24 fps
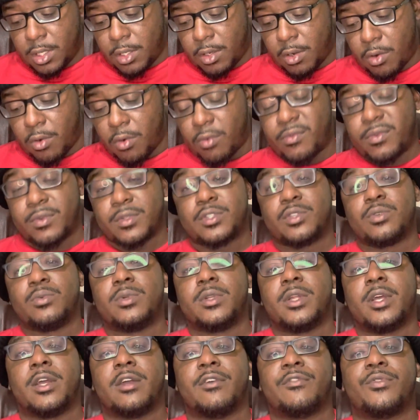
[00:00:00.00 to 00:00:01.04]
Over two and
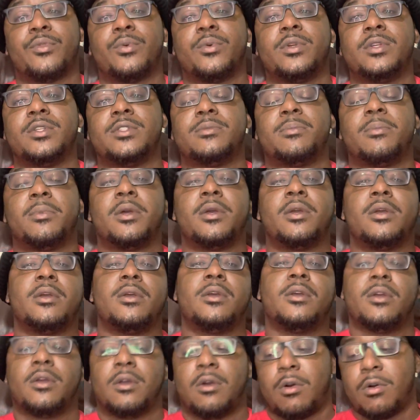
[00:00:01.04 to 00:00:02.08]
a half threes
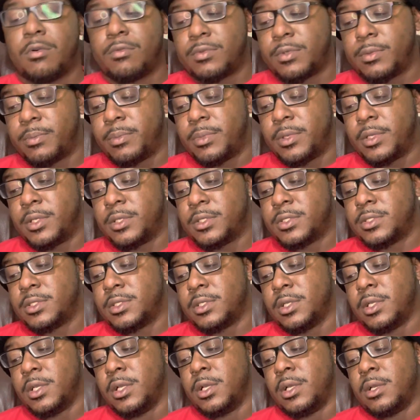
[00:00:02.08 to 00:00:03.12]
made off the bench.
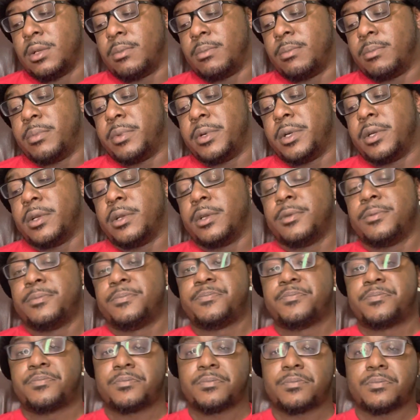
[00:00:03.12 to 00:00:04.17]
But
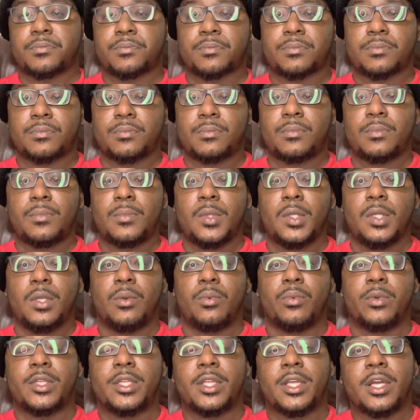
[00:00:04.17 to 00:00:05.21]

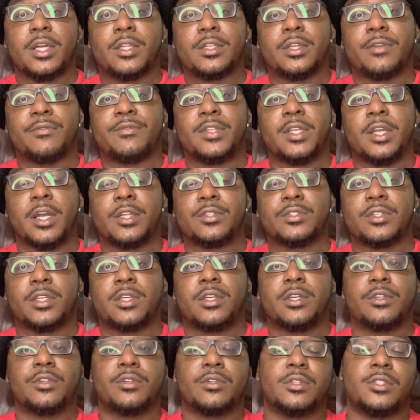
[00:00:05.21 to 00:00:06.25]
with DeAndre, if DeAndre
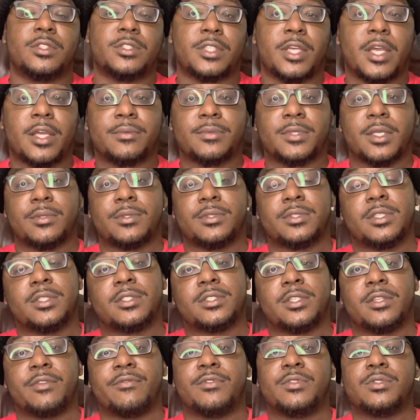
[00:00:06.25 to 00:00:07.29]
Hunter, he's game time
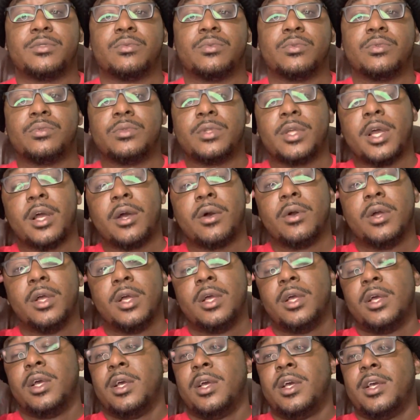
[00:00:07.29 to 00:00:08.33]
decision. If he's ruled out,
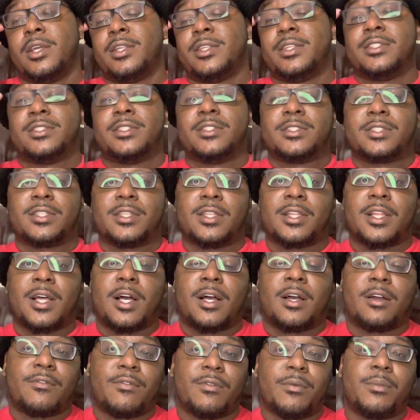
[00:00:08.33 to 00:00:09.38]
this is a
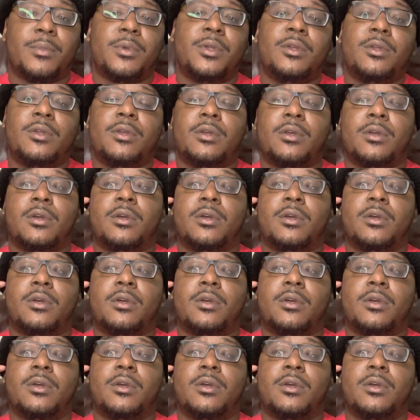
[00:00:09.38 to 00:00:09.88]
lot for me.